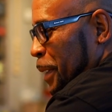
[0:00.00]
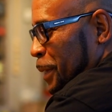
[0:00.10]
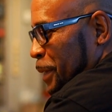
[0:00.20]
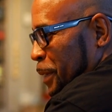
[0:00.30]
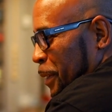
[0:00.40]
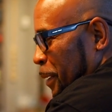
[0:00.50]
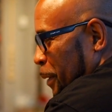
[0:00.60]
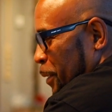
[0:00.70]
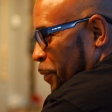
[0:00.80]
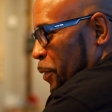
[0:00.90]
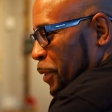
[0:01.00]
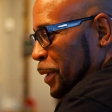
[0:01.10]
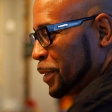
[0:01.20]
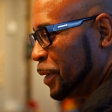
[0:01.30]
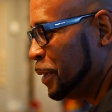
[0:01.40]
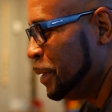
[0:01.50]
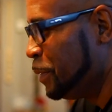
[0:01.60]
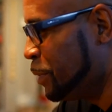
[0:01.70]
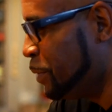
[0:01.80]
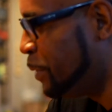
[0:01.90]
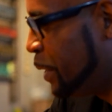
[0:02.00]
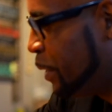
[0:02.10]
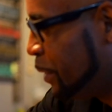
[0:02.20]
Let's focus on these two here.